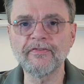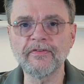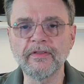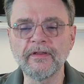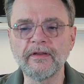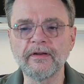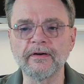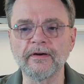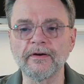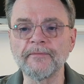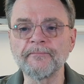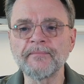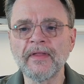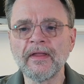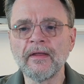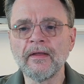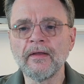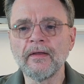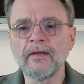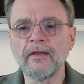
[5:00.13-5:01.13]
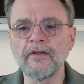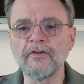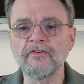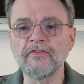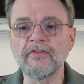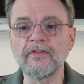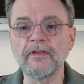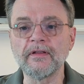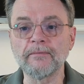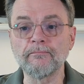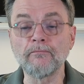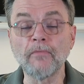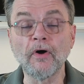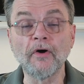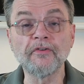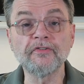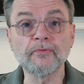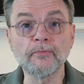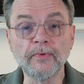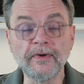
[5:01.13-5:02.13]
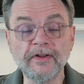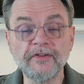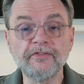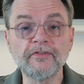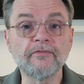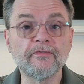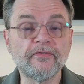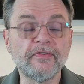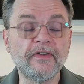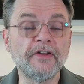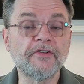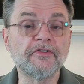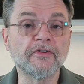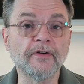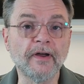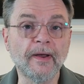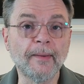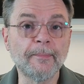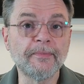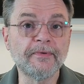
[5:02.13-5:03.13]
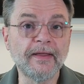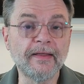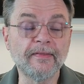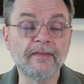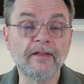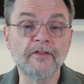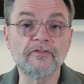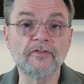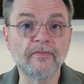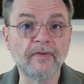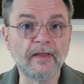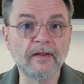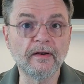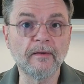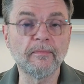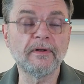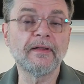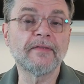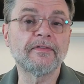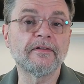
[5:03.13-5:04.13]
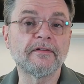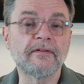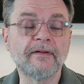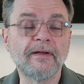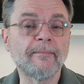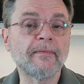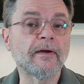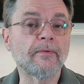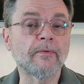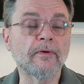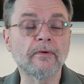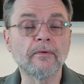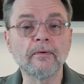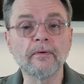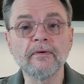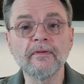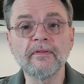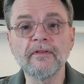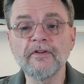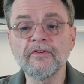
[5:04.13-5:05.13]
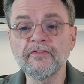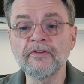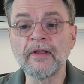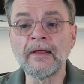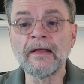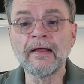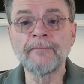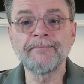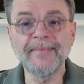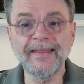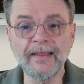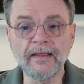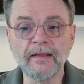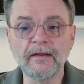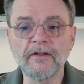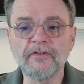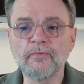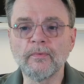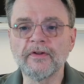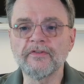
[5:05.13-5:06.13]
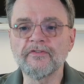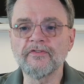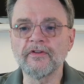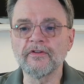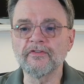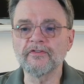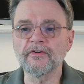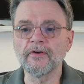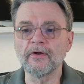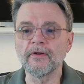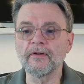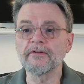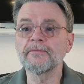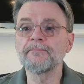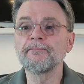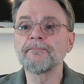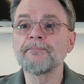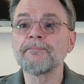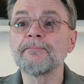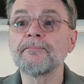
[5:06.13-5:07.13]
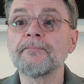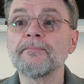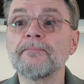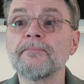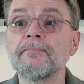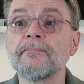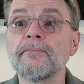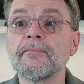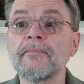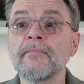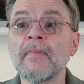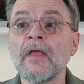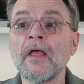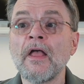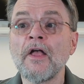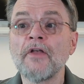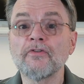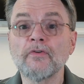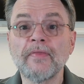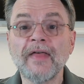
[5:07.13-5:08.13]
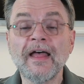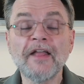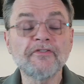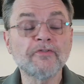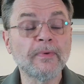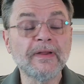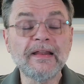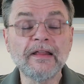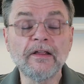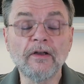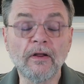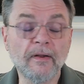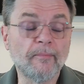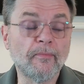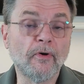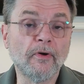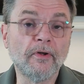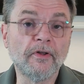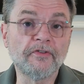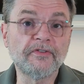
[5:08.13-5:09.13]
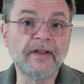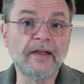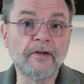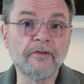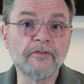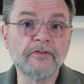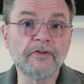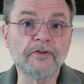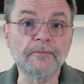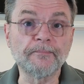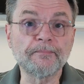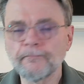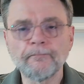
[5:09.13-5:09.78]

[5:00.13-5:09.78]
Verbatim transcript: of the year, is the most recent feature update that's available at the time I record this, and it's what's installed. So that's really all it boils down to.